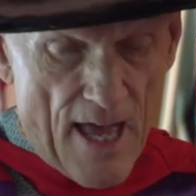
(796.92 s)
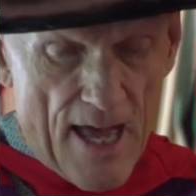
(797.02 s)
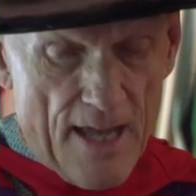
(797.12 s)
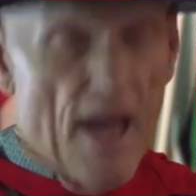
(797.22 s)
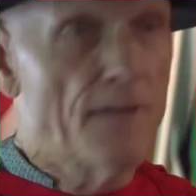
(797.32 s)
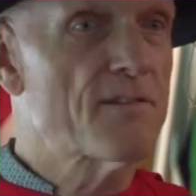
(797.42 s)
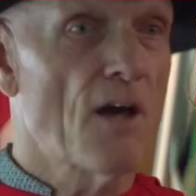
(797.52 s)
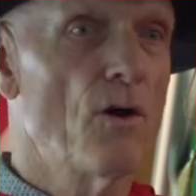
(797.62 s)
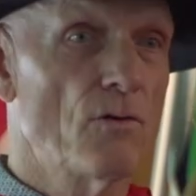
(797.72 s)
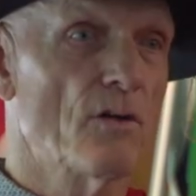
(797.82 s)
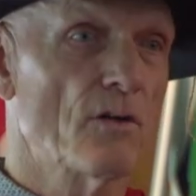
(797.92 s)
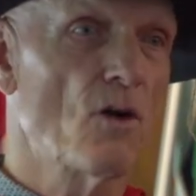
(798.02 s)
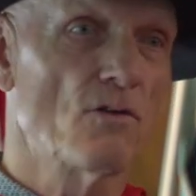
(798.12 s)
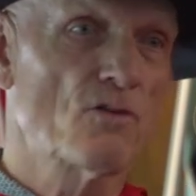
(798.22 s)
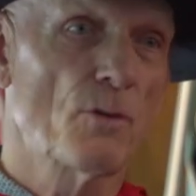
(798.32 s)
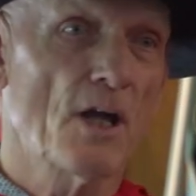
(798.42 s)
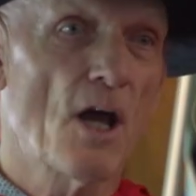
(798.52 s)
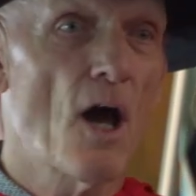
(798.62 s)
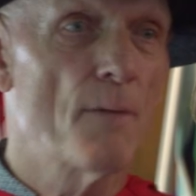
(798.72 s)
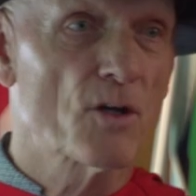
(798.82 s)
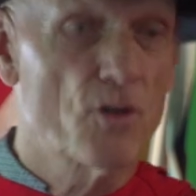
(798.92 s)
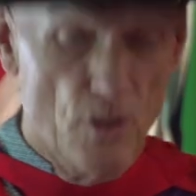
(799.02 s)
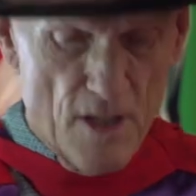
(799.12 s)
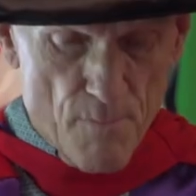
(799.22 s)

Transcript: Uh, and so, consequently, I'm acutely